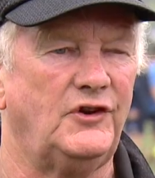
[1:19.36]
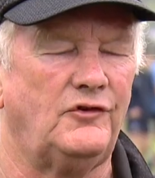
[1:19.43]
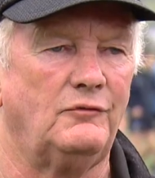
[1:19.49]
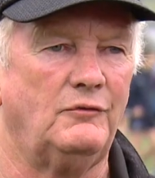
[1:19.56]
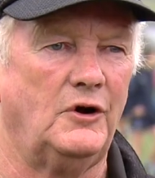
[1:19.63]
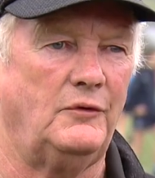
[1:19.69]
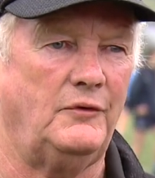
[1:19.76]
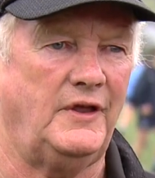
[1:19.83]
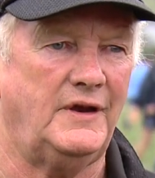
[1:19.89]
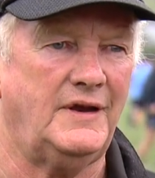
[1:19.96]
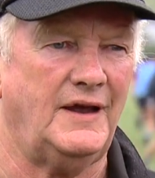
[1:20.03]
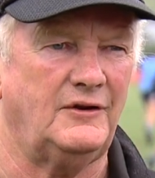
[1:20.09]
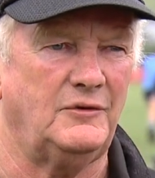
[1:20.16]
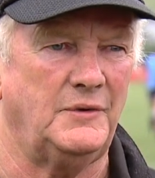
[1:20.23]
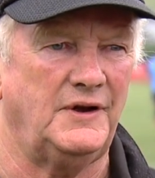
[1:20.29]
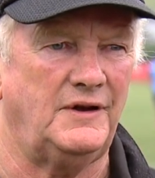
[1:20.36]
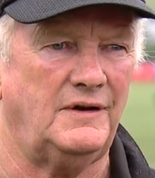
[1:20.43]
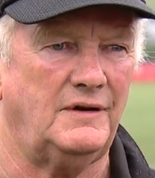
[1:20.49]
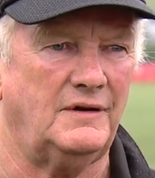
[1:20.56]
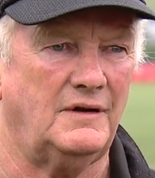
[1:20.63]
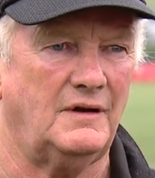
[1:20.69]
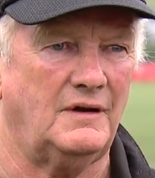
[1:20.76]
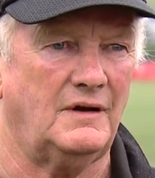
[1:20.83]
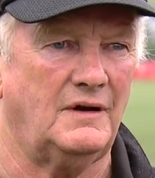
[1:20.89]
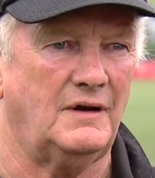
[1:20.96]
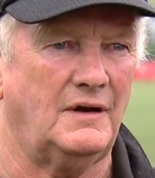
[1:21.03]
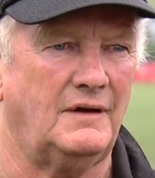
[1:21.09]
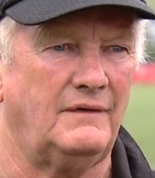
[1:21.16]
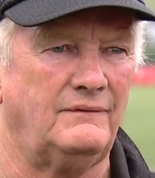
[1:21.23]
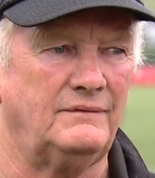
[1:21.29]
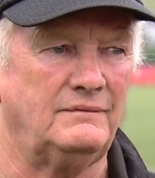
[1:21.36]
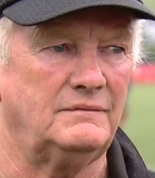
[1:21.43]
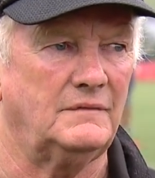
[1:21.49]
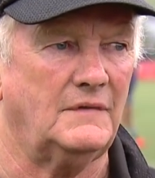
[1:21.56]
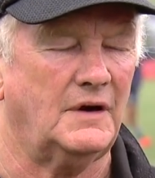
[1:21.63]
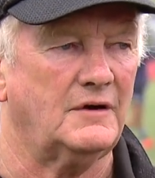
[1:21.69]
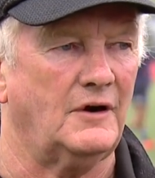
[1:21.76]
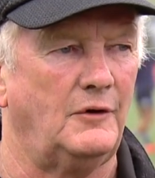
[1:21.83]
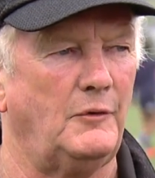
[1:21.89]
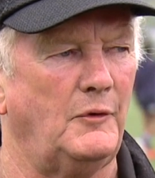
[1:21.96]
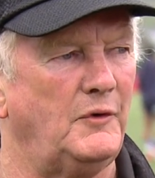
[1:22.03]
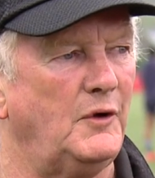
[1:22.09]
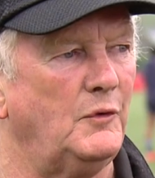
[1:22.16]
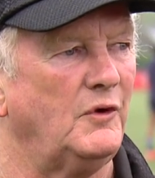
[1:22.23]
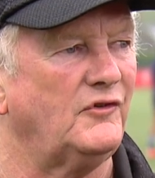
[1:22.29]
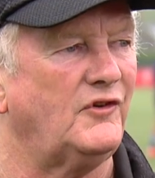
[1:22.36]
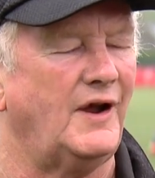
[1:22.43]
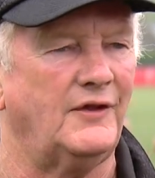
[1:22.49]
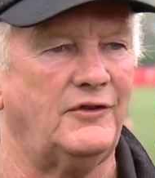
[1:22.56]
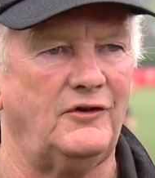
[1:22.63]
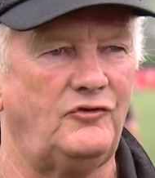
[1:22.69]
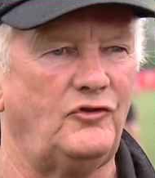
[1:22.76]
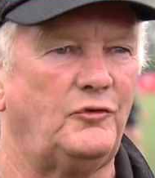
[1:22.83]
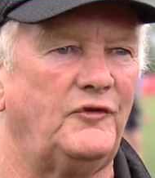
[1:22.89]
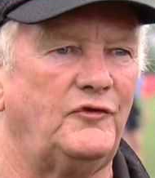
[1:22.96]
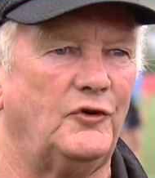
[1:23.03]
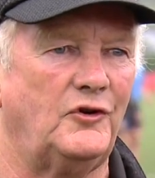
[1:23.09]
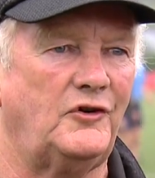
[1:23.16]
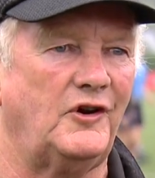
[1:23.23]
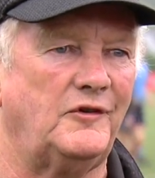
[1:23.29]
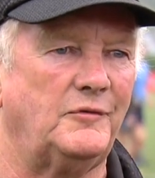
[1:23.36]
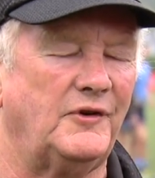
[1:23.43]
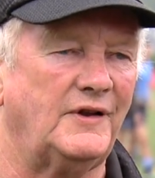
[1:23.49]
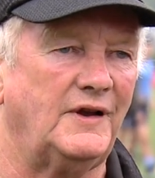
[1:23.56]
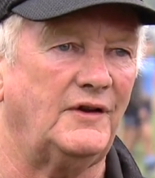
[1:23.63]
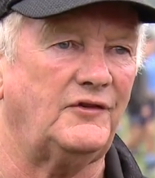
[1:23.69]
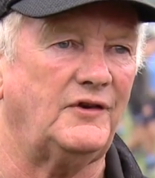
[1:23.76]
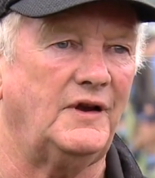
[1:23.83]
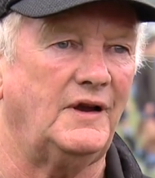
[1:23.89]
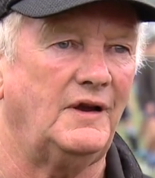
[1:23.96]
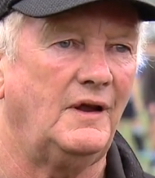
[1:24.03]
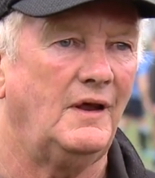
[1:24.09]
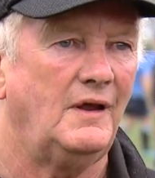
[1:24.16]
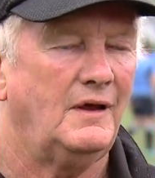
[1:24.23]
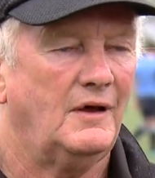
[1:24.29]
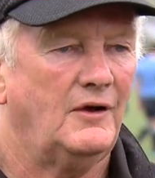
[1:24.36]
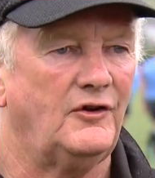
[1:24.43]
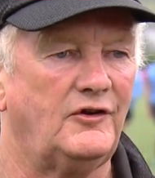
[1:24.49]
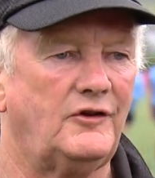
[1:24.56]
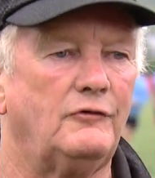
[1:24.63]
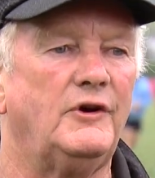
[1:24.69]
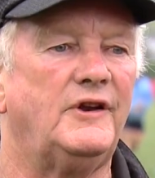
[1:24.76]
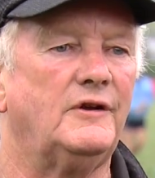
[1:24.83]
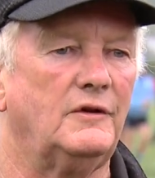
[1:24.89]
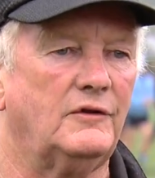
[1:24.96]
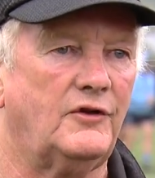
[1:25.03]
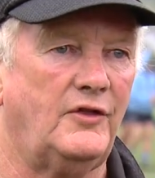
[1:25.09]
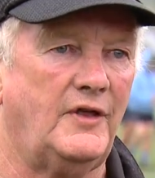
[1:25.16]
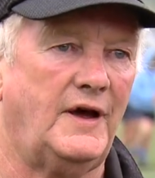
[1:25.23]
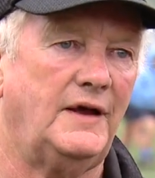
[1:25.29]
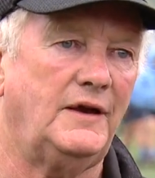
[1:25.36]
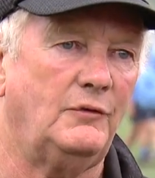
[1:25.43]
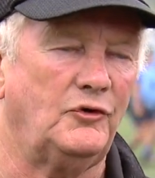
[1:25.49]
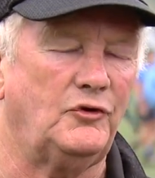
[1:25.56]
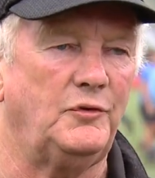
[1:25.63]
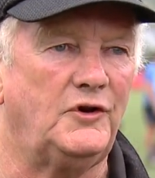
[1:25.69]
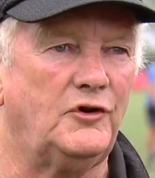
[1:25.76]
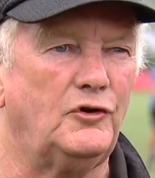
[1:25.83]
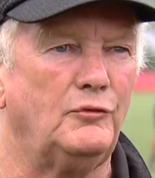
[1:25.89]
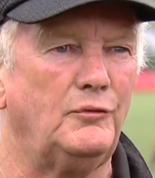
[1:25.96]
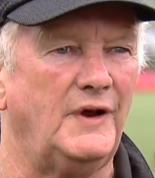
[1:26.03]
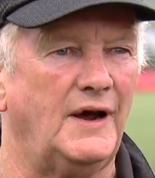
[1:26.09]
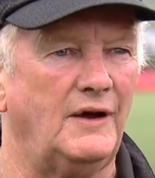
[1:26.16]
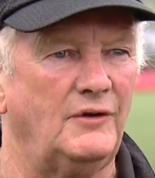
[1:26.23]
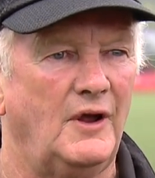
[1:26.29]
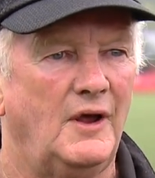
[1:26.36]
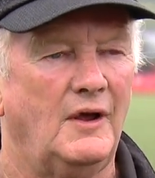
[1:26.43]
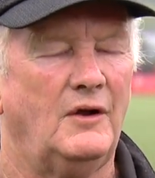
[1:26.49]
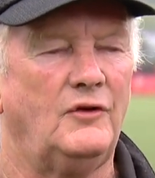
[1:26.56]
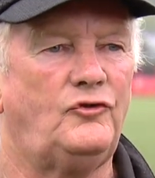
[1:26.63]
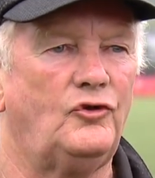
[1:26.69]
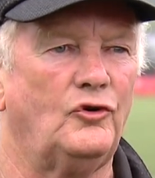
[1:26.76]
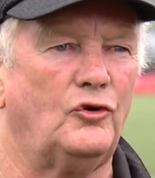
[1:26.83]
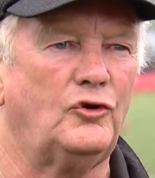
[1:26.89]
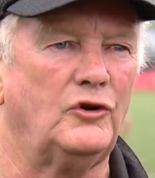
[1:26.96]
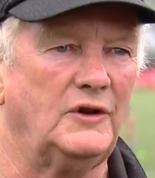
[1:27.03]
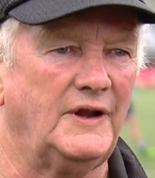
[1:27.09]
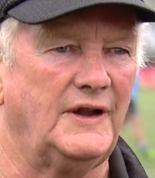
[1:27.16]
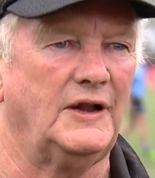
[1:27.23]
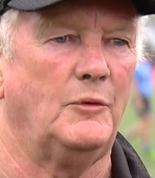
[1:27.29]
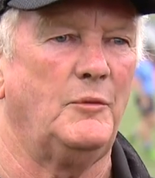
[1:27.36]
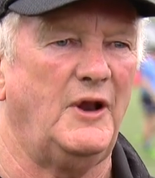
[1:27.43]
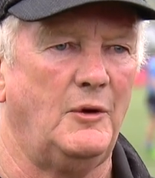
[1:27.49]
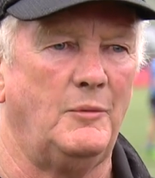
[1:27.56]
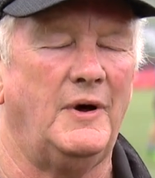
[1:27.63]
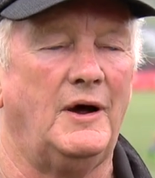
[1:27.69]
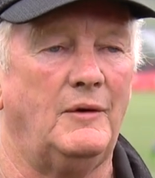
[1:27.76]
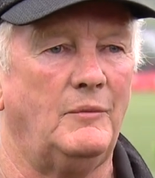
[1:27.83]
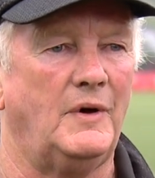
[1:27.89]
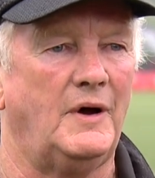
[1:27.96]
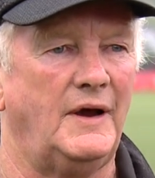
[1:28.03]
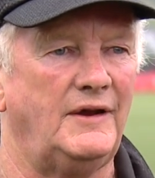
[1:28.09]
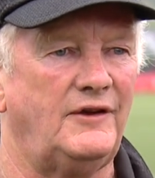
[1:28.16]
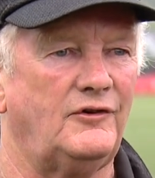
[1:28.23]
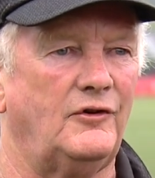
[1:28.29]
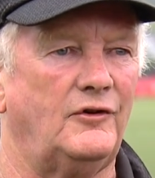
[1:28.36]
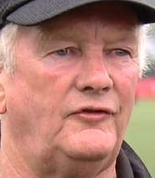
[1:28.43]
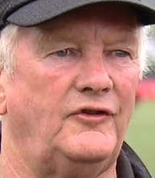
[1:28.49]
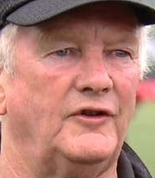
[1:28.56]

did some work with the academies, I can't remember when it was now, I think it was just before Christmas last year, and as a result of that he wanted me to come down and talk a little bit about my sort of